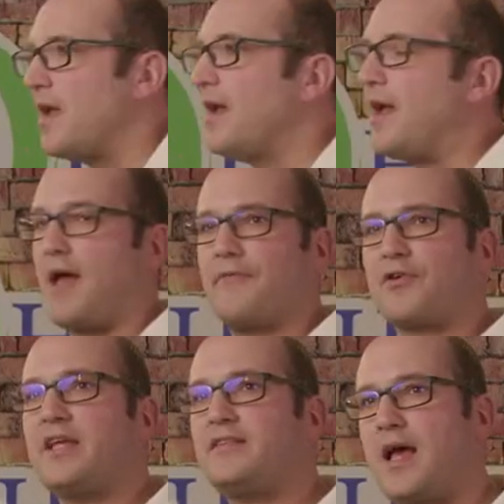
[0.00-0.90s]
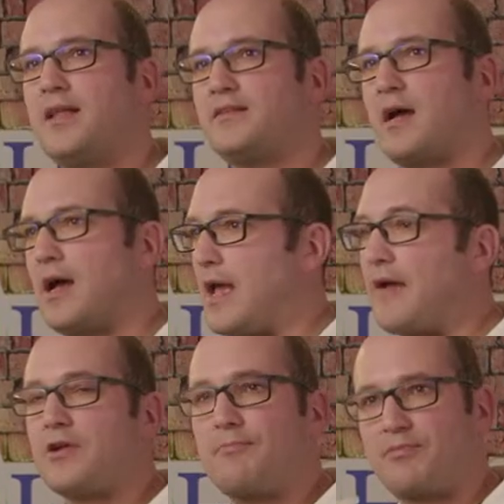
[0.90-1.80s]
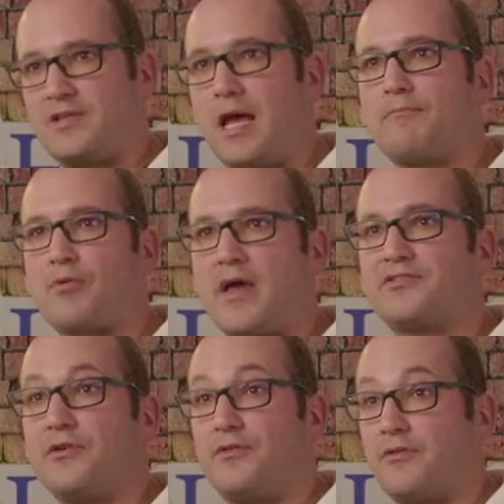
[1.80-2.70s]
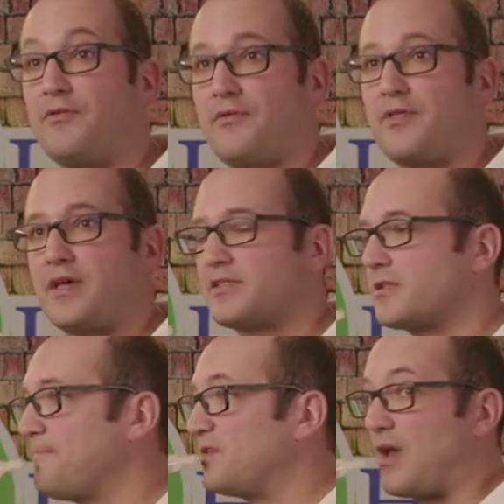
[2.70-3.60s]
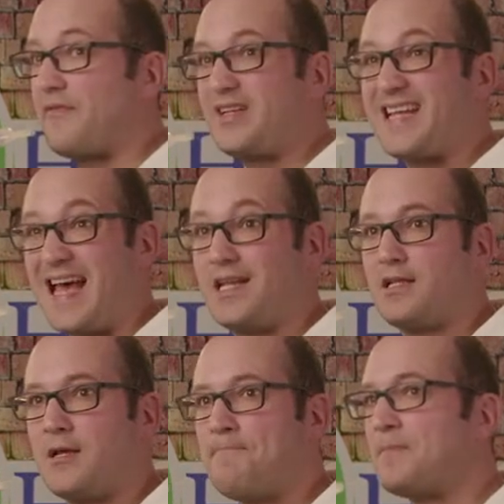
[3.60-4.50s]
Every 10 time, every 10 breaths you do through this, so every 10,